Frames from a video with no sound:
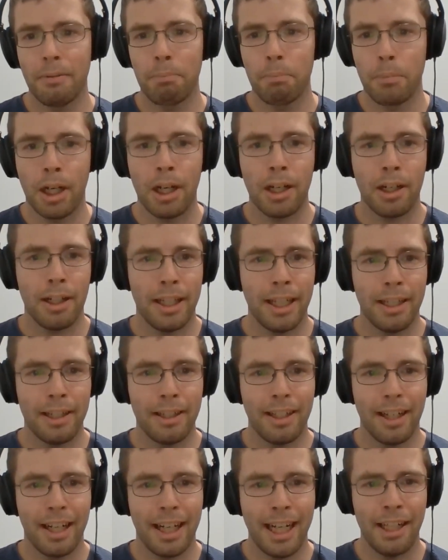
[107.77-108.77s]
modeling
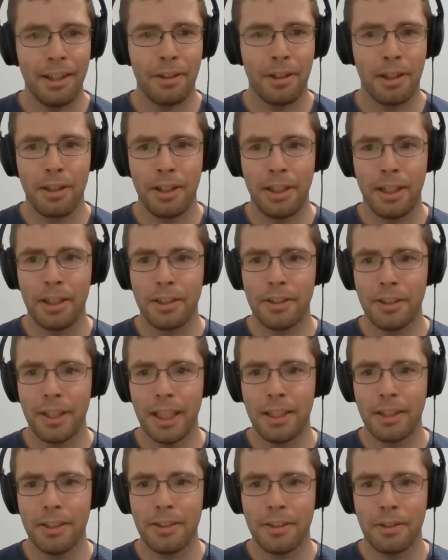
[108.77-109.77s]
highly nonlinear
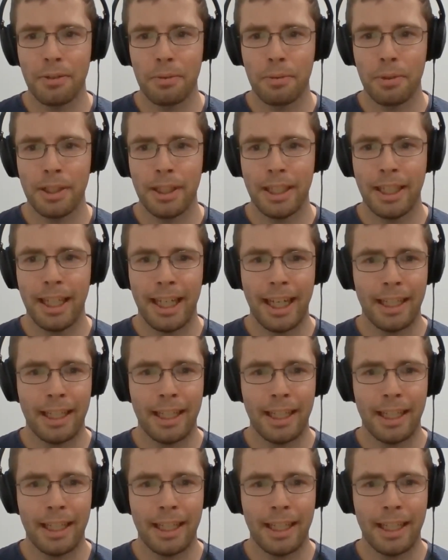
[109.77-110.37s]
scales and really